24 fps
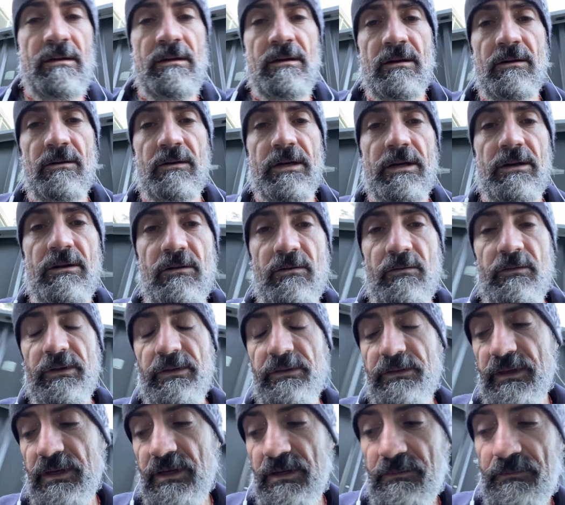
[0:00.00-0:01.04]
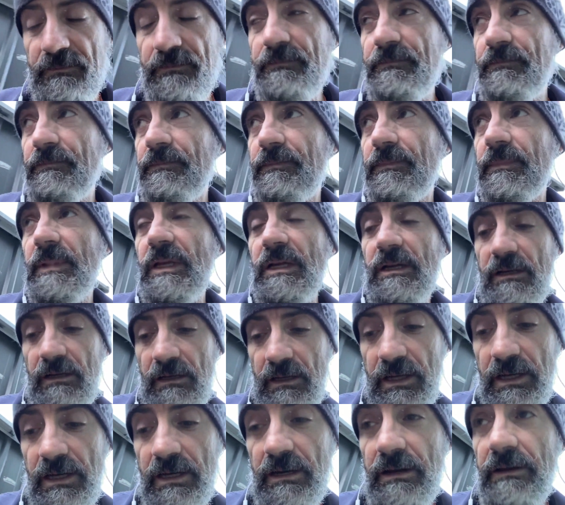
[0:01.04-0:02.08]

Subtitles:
I'll get on with cleaning